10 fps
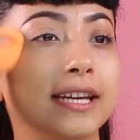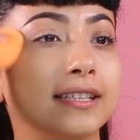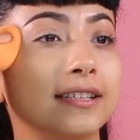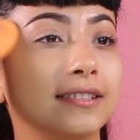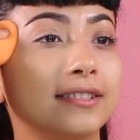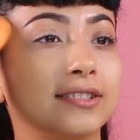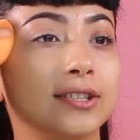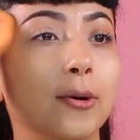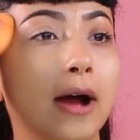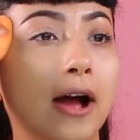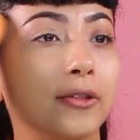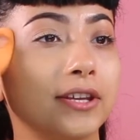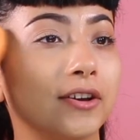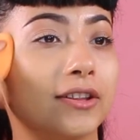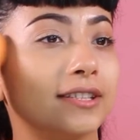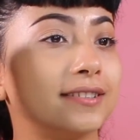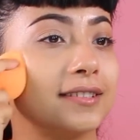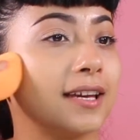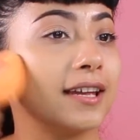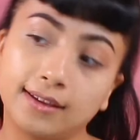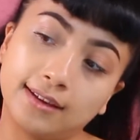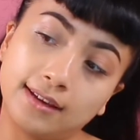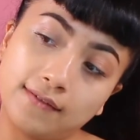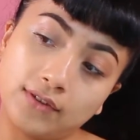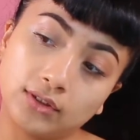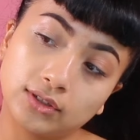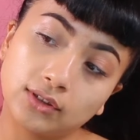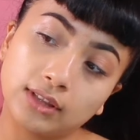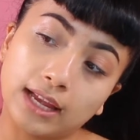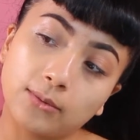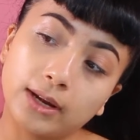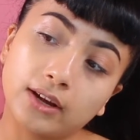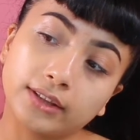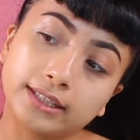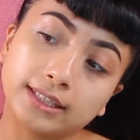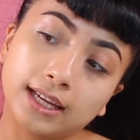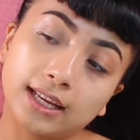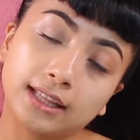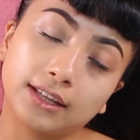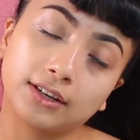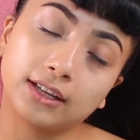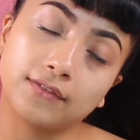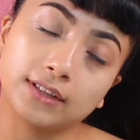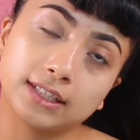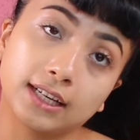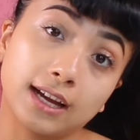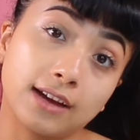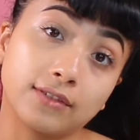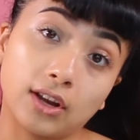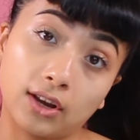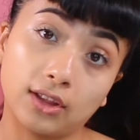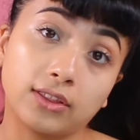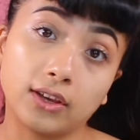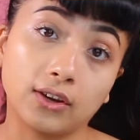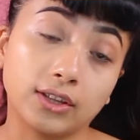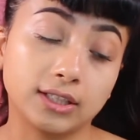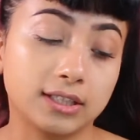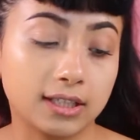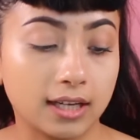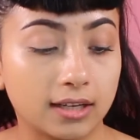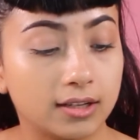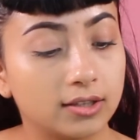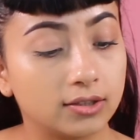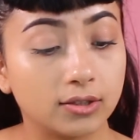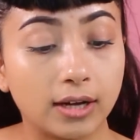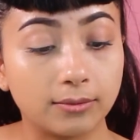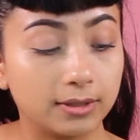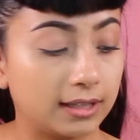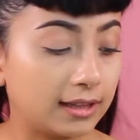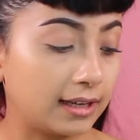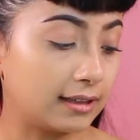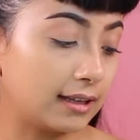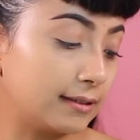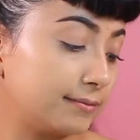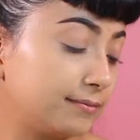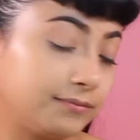It looks so healthy on the skin. It feels so lightweight on the skin. It literally feels like I have nothing on the skin. So I really like that.